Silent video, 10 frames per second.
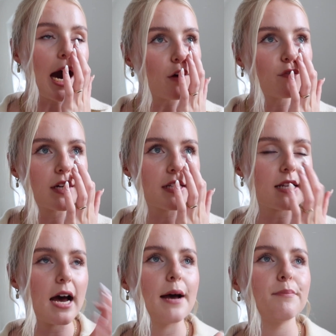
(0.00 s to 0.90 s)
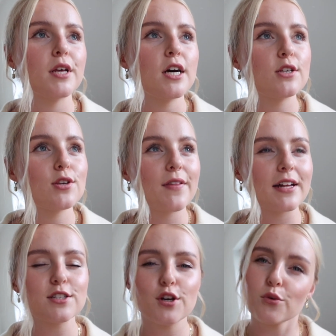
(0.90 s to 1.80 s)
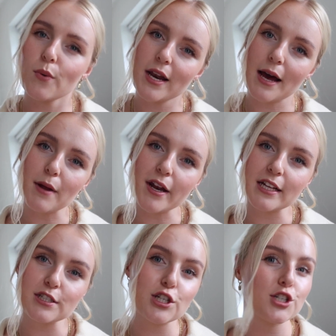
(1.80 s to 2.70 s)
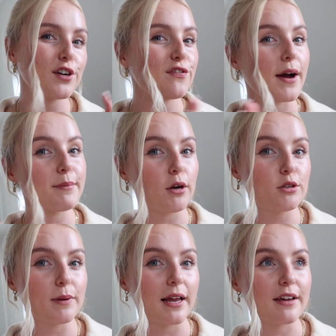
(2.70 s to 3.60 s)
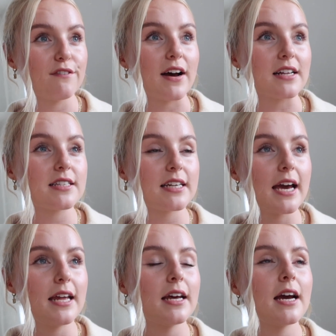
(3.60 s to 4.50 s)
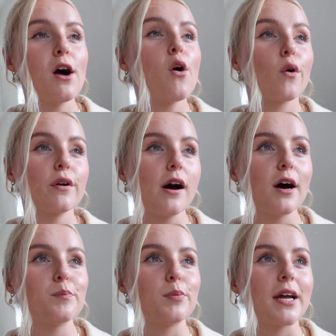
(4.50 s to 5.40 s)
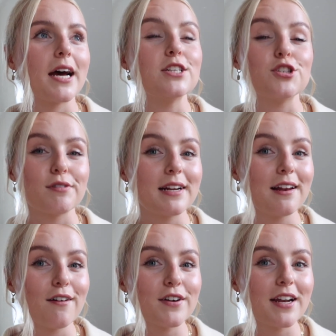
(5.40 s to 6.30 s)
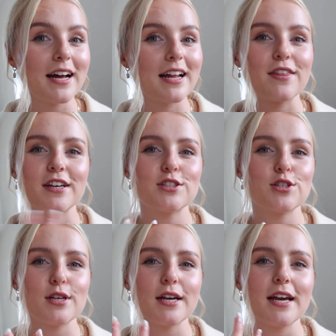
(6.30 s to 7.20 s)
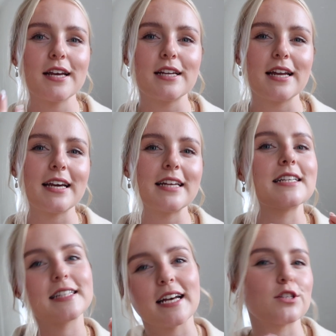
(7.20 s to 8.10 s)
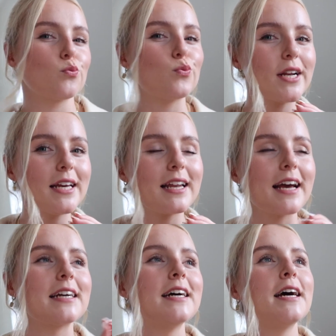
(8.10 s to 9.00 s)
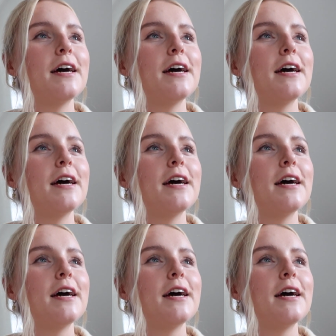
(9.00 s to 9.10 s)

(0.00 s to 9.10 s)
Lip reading: outfits. So yeah, that's another one I'm not necessarily sure if I'm going to be like investing in or not, but I do really love it, and I think it's just like it's a really like